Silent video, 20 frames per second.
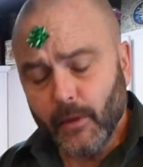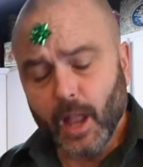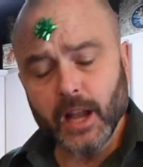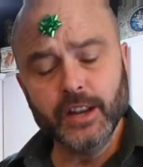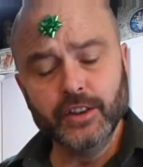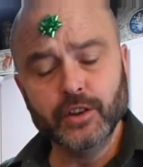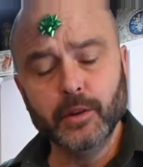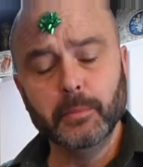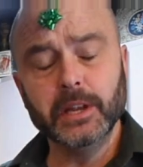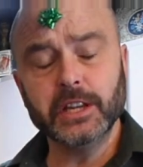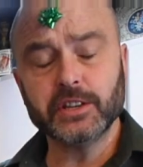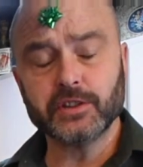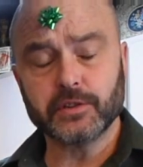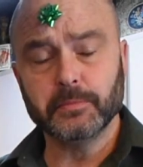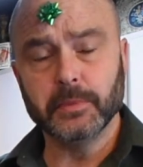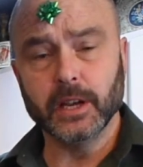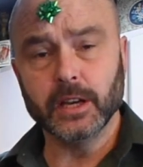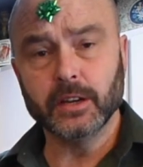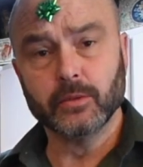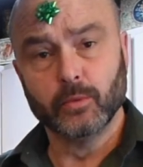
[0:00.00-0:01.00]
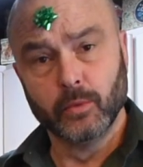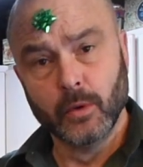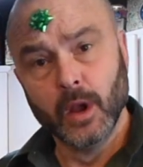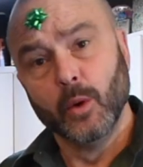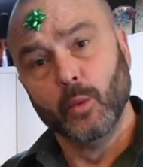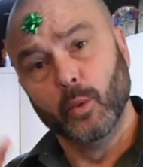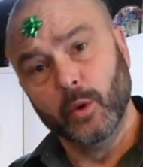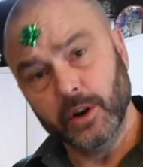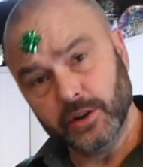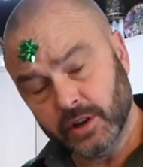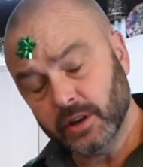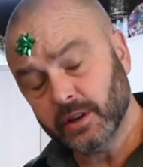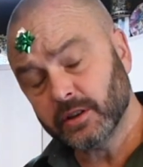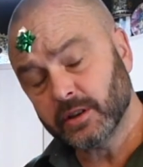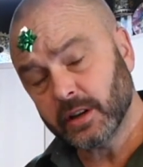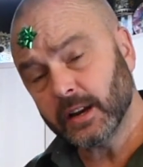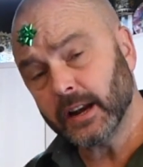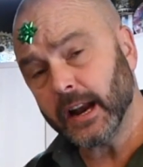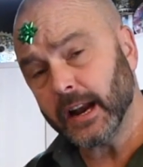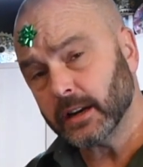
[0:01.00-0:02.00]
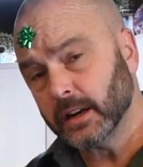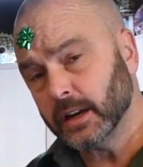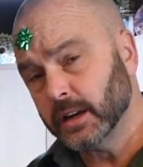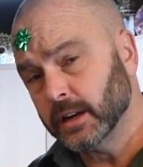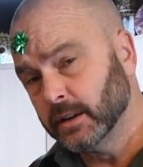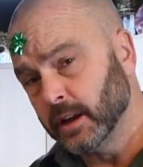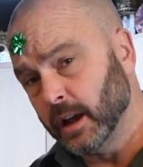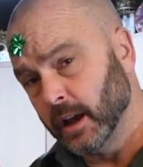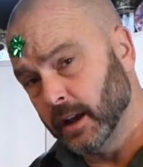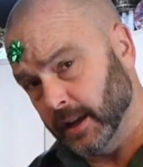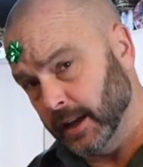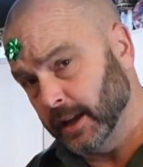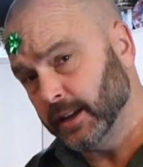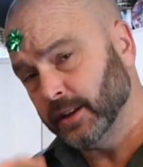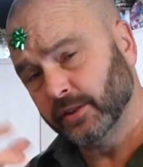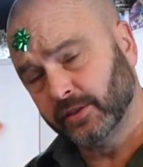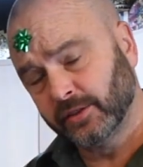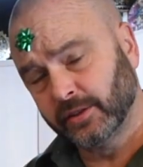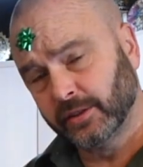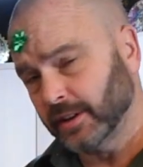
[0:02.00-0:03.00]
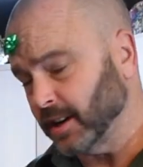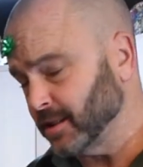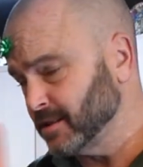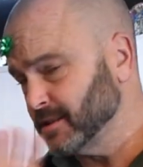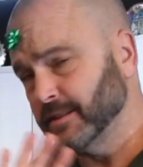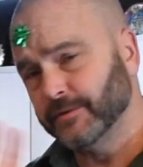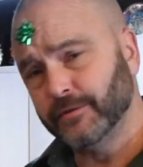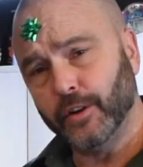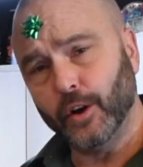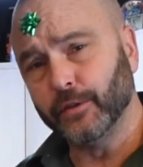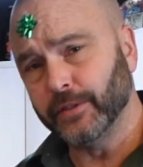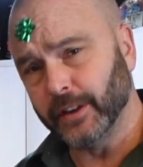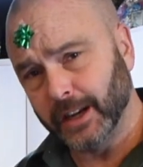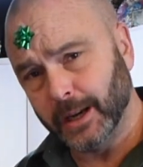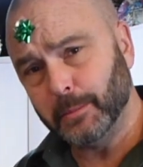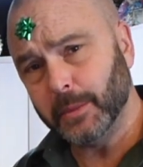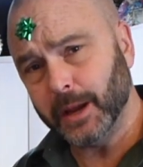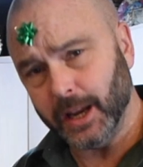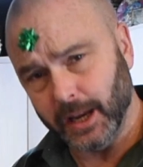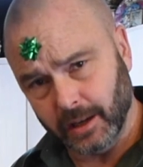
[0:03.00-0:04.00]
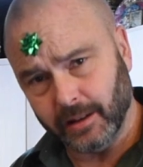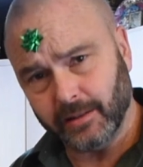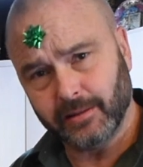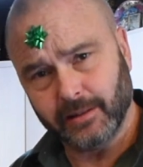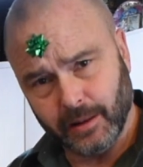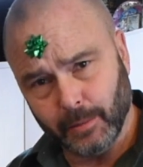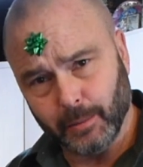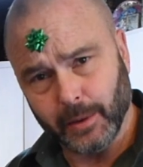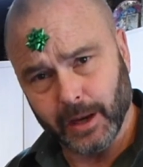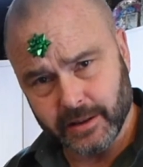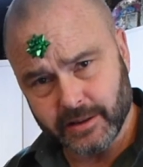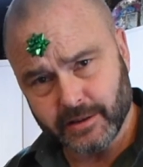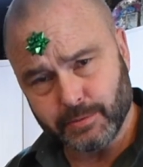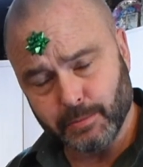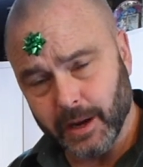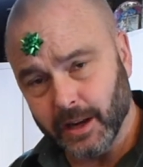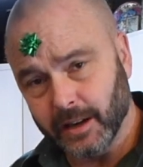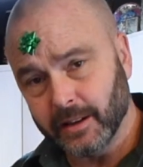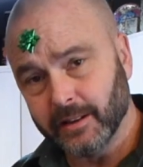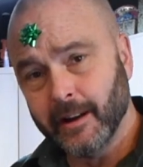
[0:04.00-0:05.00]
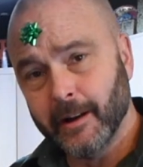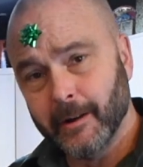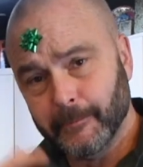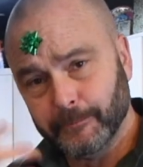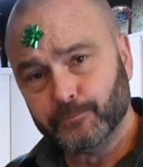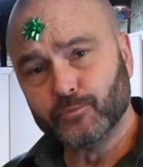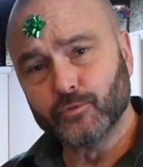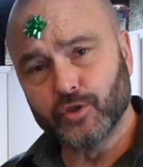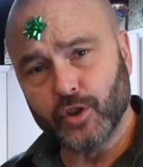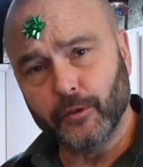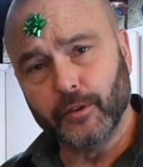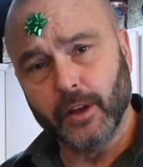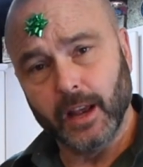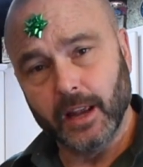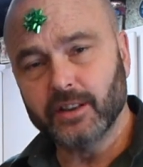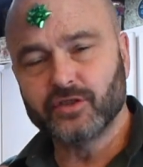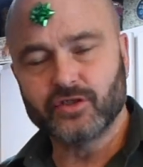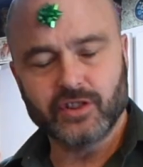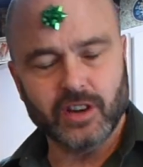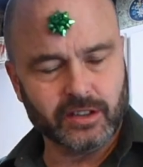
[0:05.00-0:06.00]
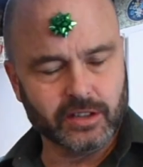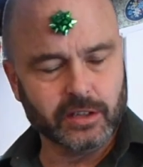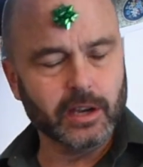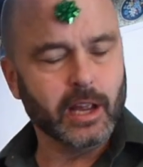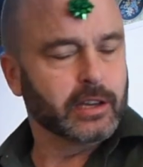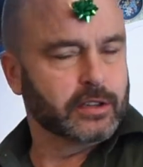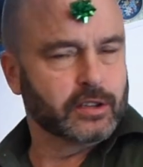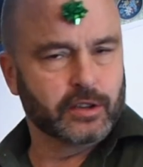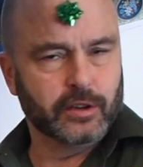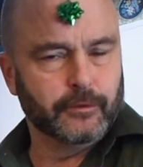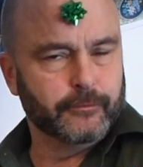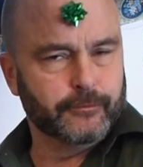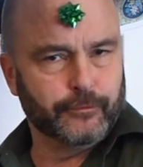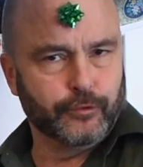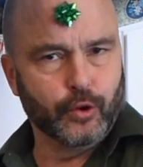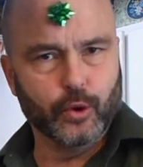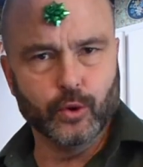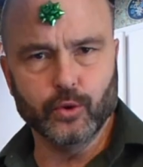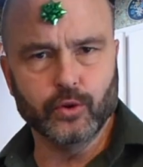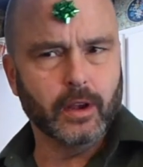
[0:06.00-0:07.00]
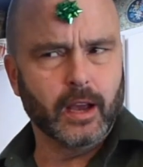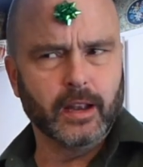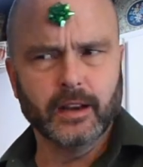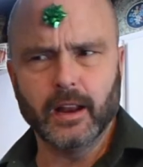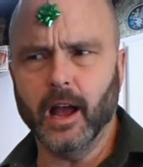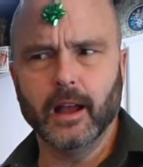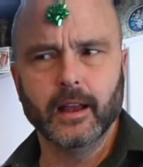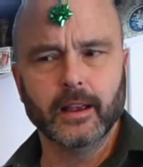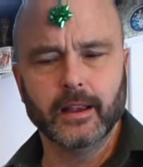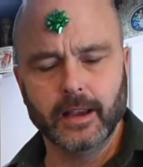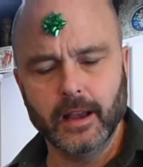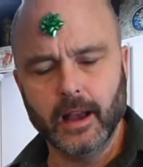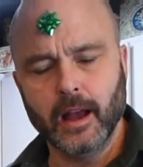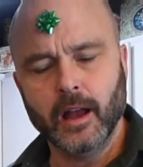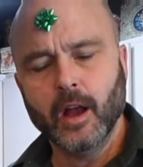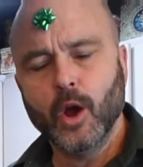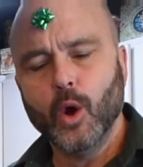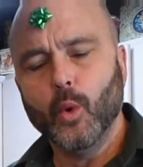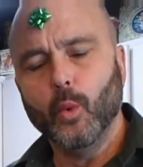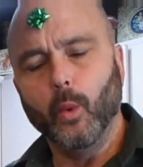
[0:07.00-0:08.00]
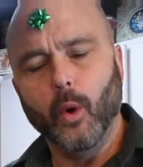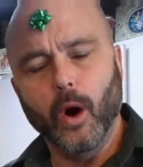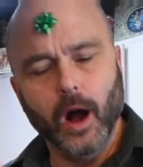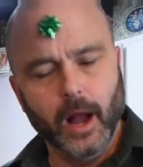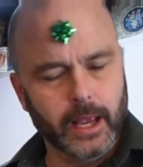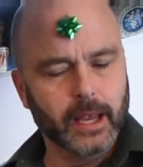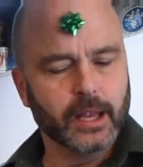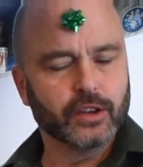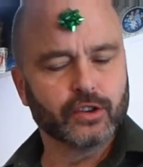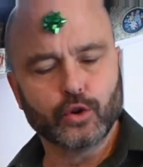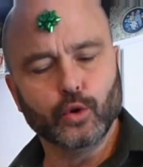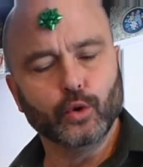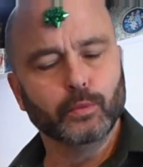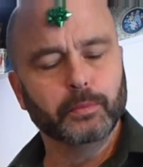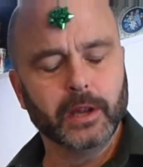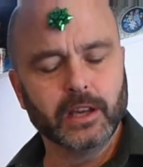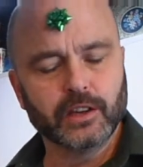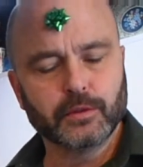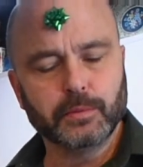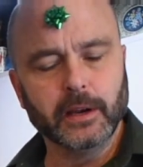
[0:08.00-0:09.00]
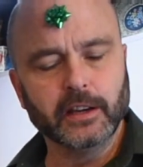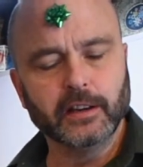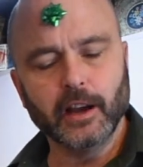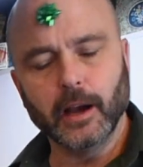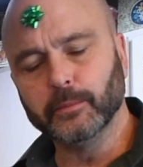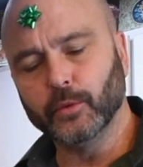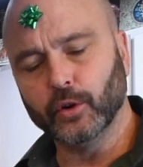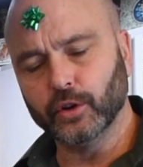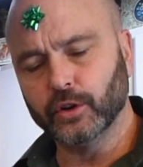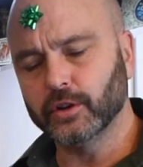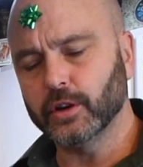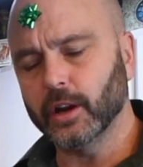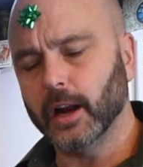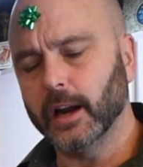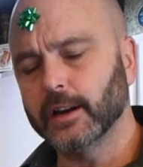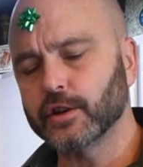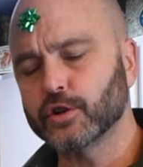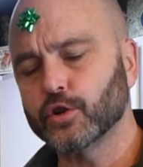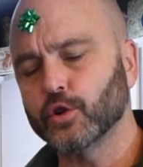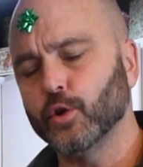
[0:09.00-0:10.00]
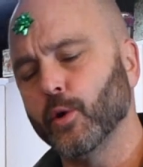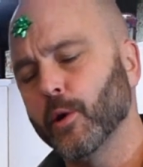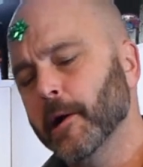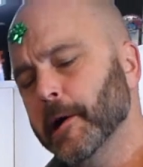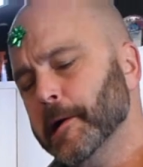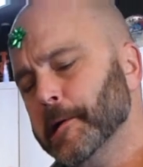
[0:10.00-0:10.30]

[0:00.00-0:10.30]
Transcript: in the mincemeat, which incidentally doesn't involve any meat, the mincemeat. So it's just nuts and fruit. Why it's called mincemeat, I'm not entirely sure.